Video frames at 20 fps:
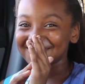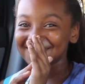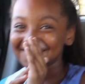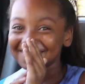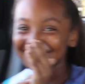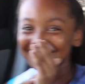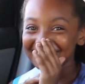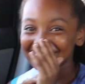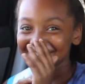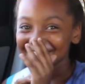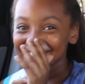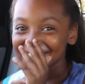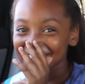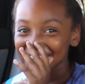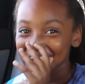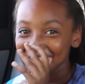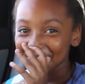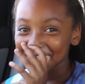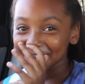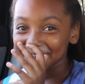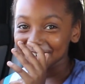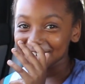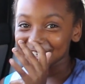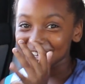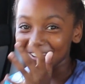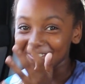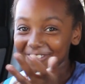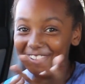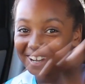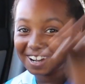yes, so,
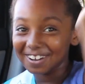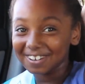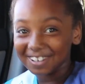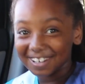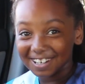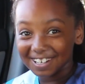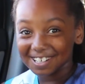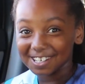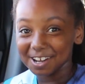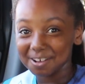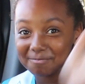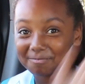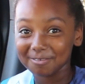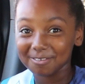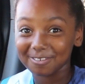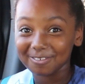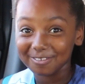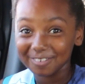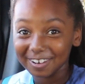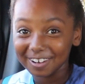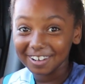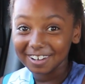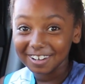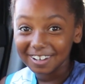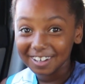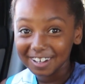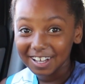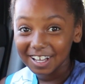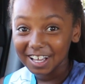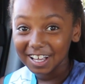so but we will be back. We're going to get the
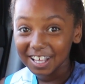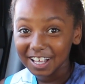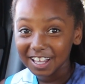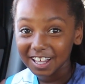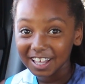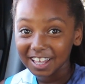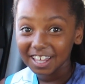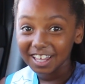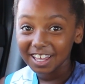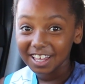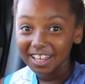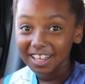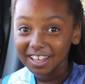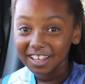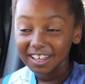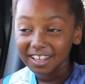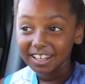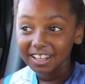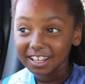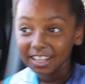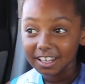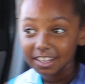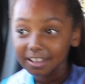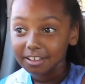stuff set up and we'll be back.